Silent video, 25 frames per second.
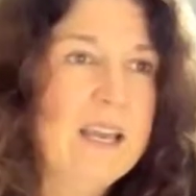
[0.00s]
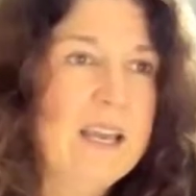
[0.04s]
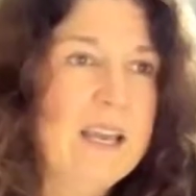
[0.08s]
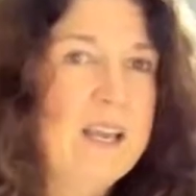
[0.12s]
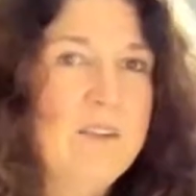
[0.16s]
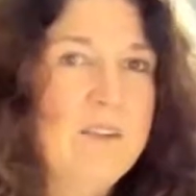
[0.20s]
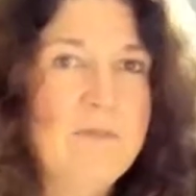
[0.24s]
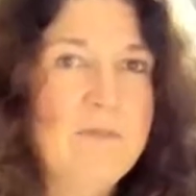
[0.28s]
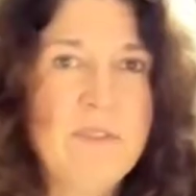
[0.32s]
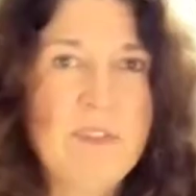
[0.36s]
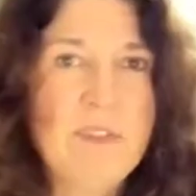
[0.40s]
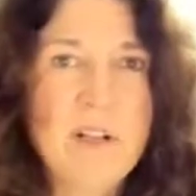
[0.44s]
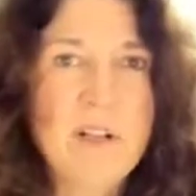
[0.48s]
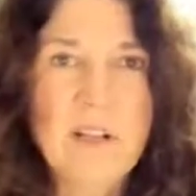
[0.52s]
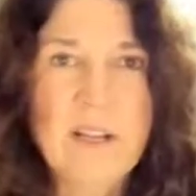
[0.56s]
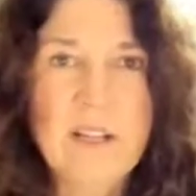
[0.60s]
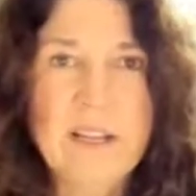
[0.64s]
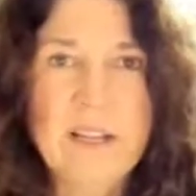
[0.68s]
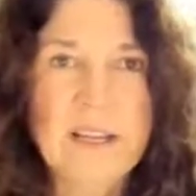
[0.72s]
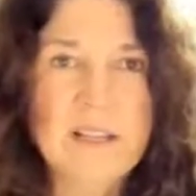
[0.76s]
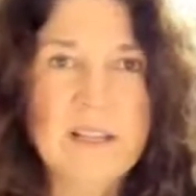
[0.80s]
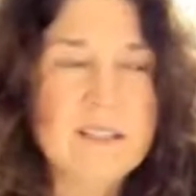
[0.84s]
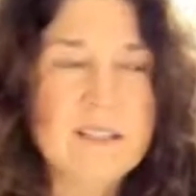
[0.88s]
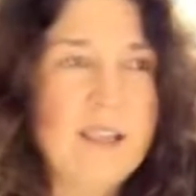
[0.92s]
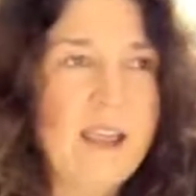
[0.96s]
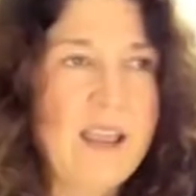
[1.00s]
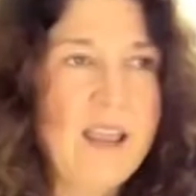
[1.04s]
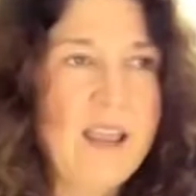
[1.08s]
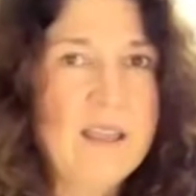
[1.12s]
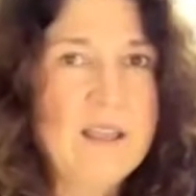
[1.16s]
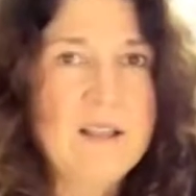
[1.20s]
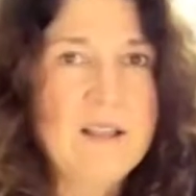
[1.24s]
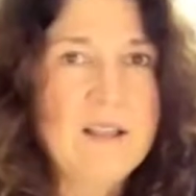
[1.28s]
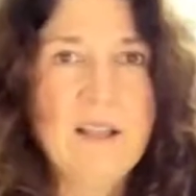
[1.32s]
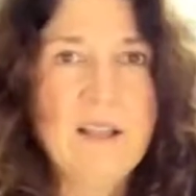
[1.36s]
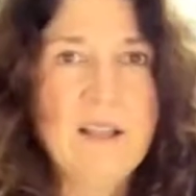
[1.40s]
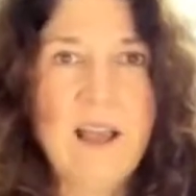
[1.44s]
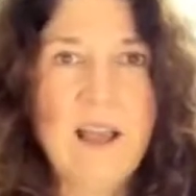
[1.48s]
if the clicks
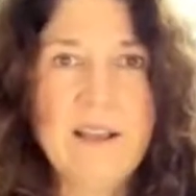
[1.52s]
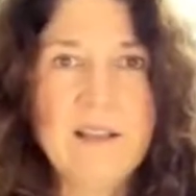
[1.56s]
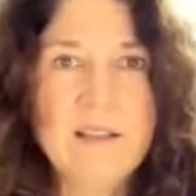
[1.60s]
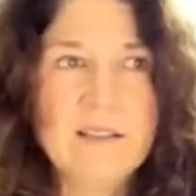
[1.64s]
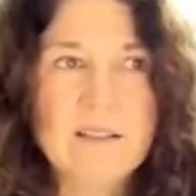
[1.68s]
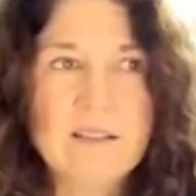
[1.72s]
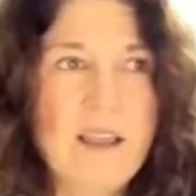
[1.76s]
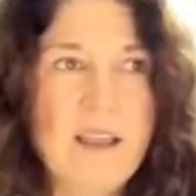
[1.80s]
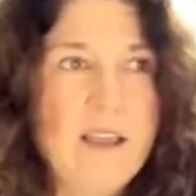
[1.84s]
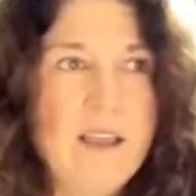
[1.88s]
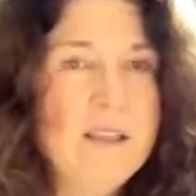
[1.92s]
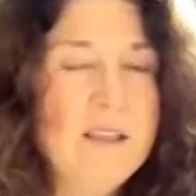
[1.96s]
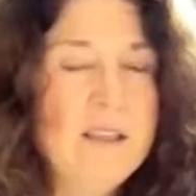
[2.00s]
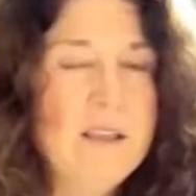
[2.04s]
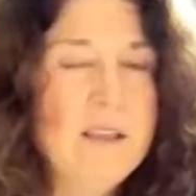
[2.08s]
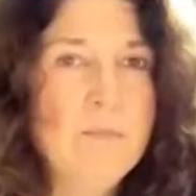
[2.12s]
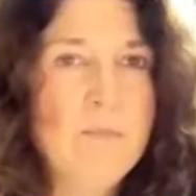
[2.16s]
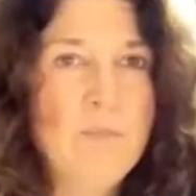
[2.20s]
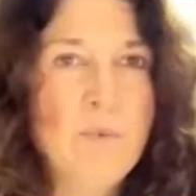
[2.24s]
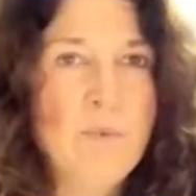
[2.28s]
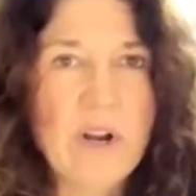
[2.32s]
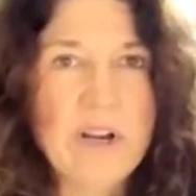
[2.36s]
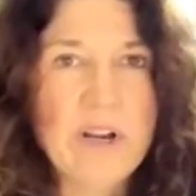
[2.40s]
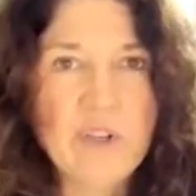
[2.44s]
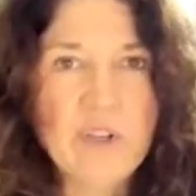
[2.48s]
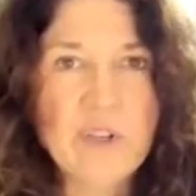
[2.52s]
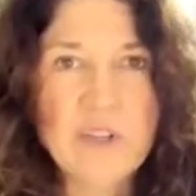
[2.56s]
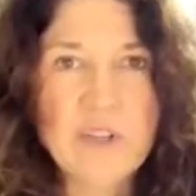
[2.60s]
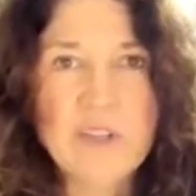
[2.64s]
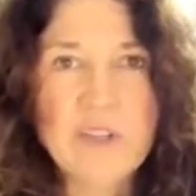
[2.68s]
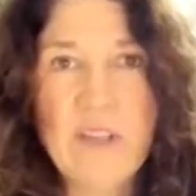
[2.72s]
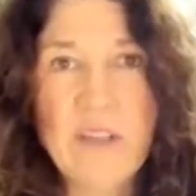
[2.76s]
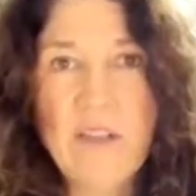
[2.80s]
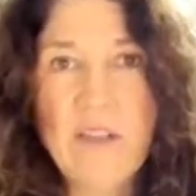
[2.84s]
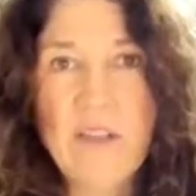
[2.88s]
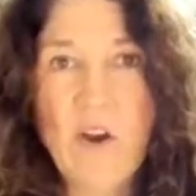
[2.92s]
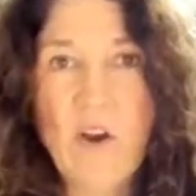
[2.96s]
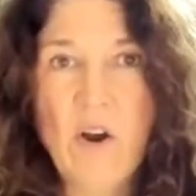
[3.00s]
and the likes and the impressions
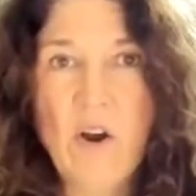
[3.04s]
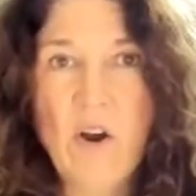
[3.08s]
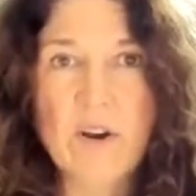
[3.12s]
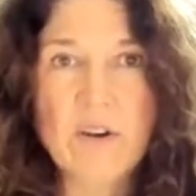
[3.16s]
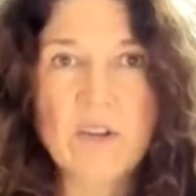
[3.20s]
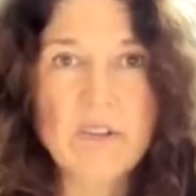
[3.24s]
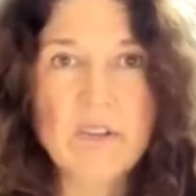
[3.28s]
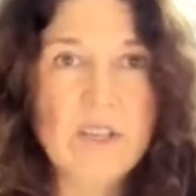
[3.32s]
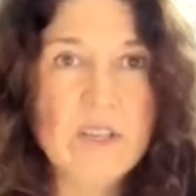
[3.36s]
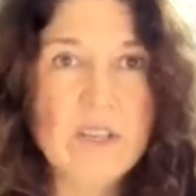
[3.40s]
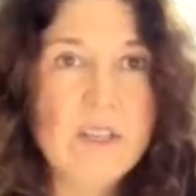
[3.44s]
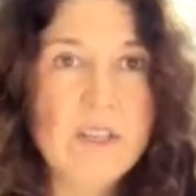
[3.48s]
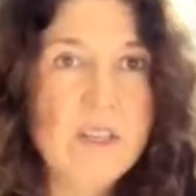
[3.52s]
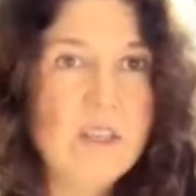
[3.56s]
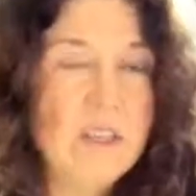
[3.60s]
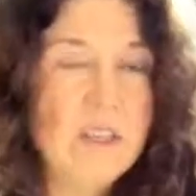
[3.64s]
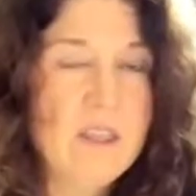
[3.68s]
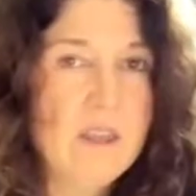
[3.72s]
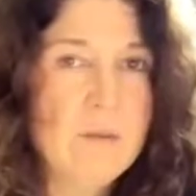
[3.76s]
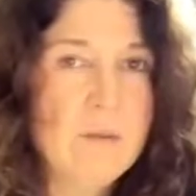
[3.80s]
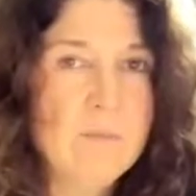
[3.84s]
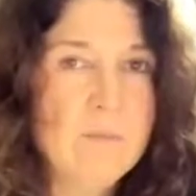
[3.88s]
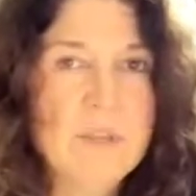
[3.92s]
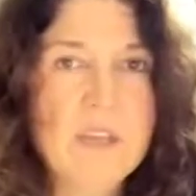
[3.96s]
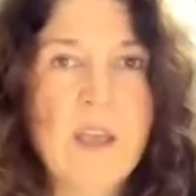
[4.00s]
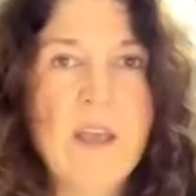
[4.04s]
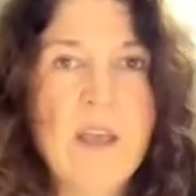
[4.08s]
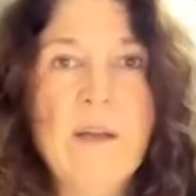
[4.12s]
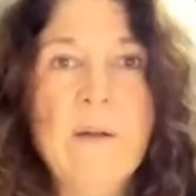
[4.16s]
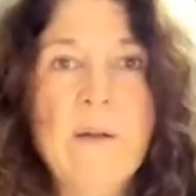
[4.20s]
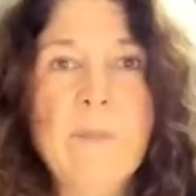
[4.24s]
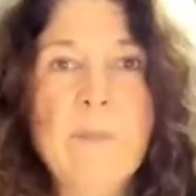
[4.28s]
and the hearts and the thumbs,